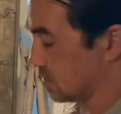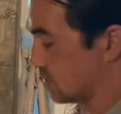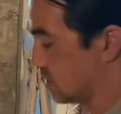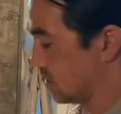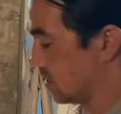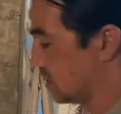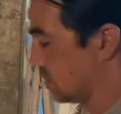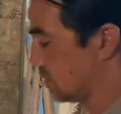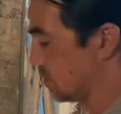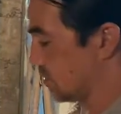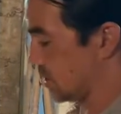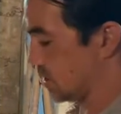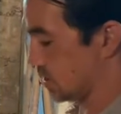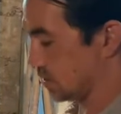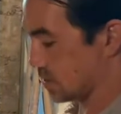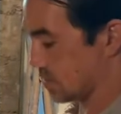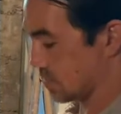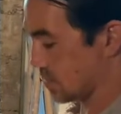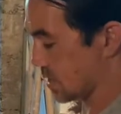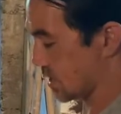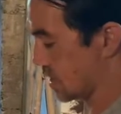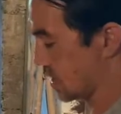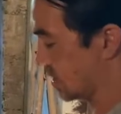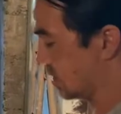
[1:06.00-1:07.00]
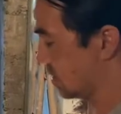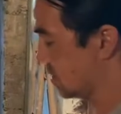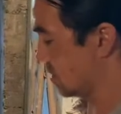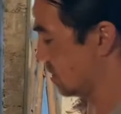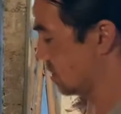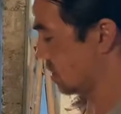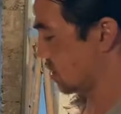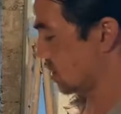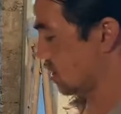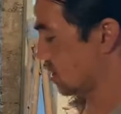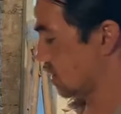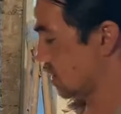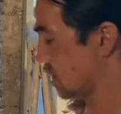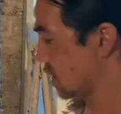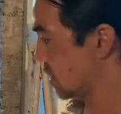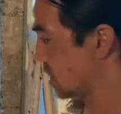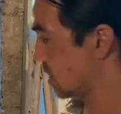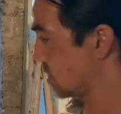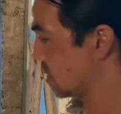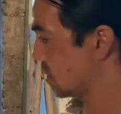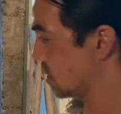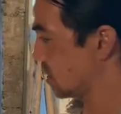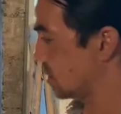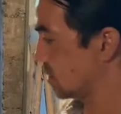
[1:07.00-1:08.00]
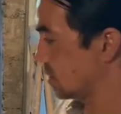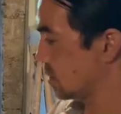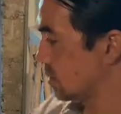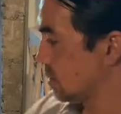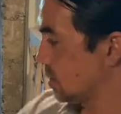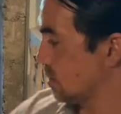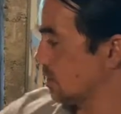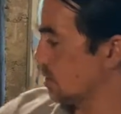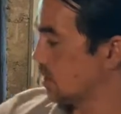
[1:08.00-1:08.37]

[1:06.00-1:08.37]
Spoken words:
to meet demand. And then